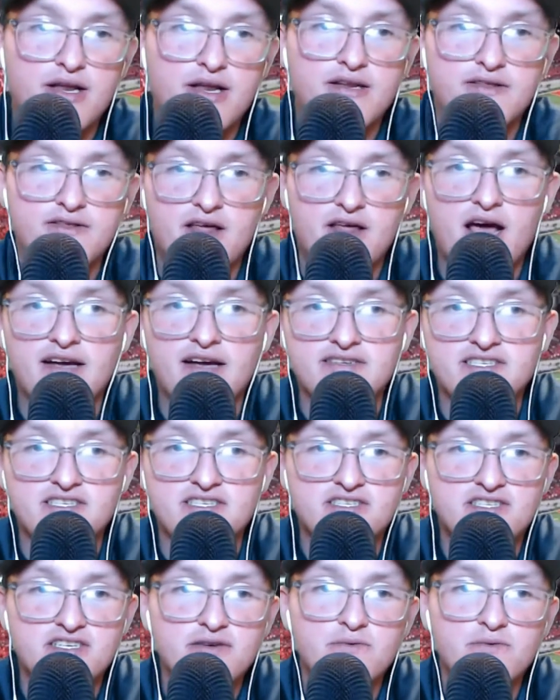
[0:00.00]
in the
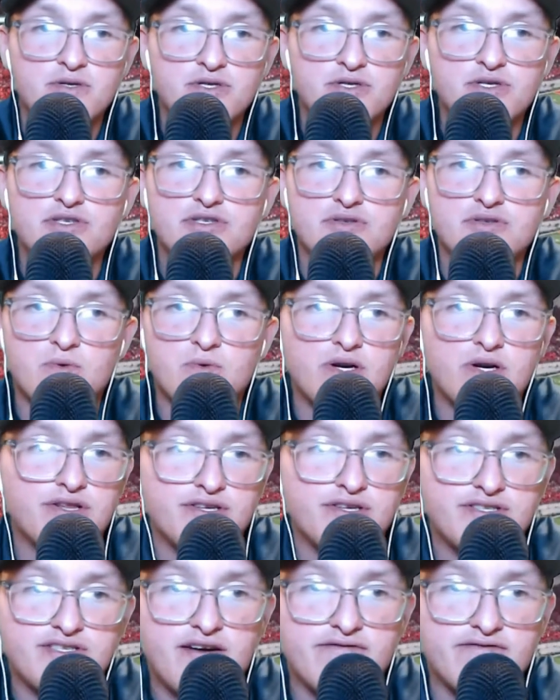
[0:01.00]
SEC, which is one of the
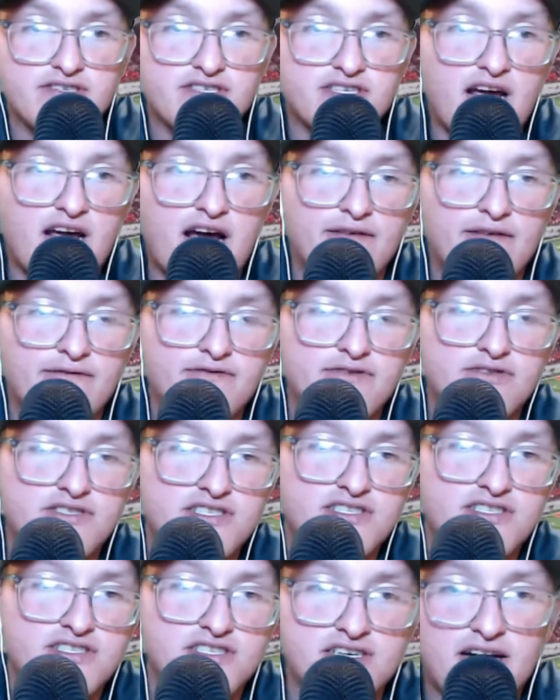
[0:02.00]
toughest
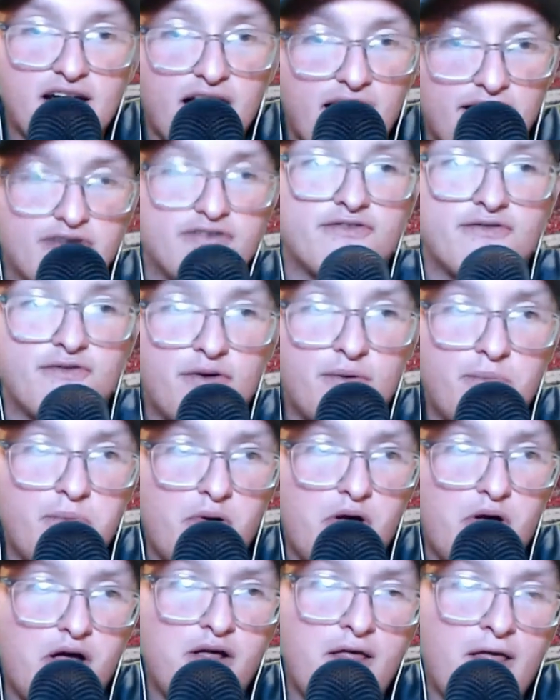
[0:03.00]
conferences in college
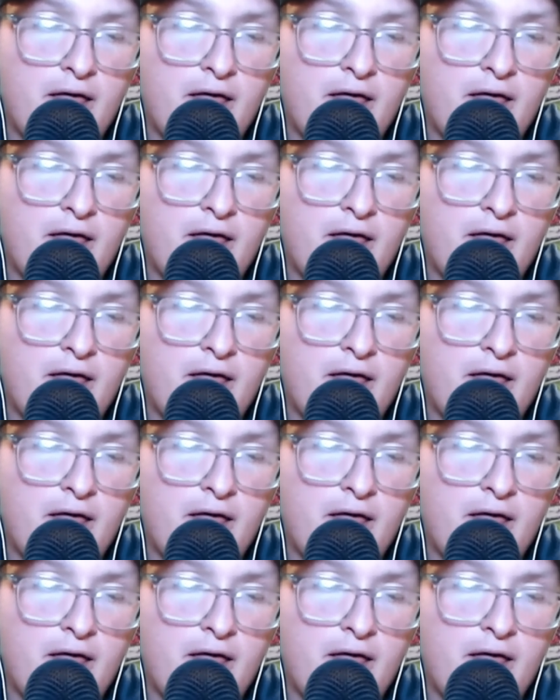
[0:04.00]
football.